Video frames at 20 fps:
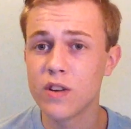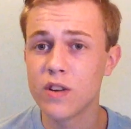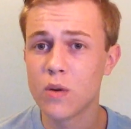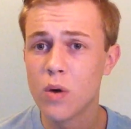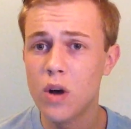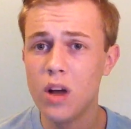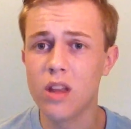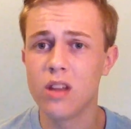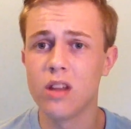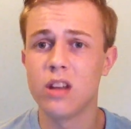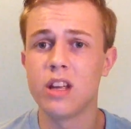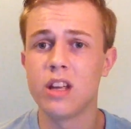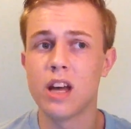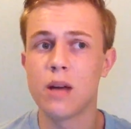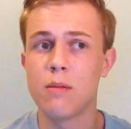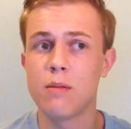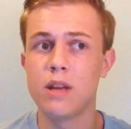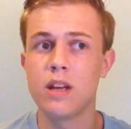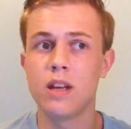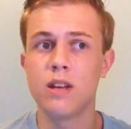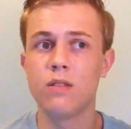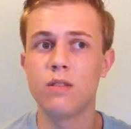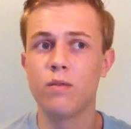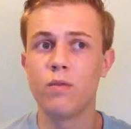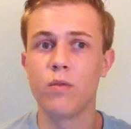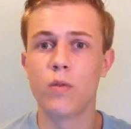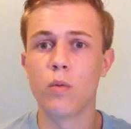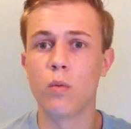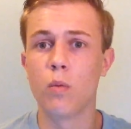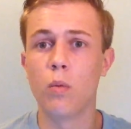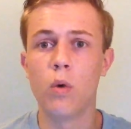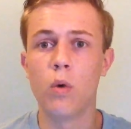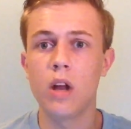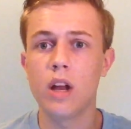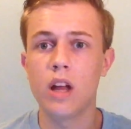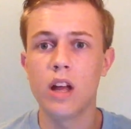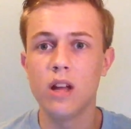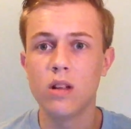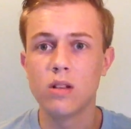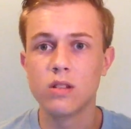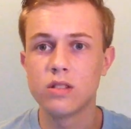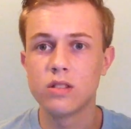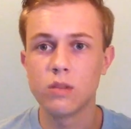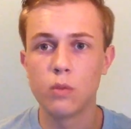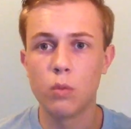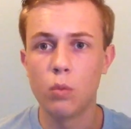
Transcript: equality. I mean, what else?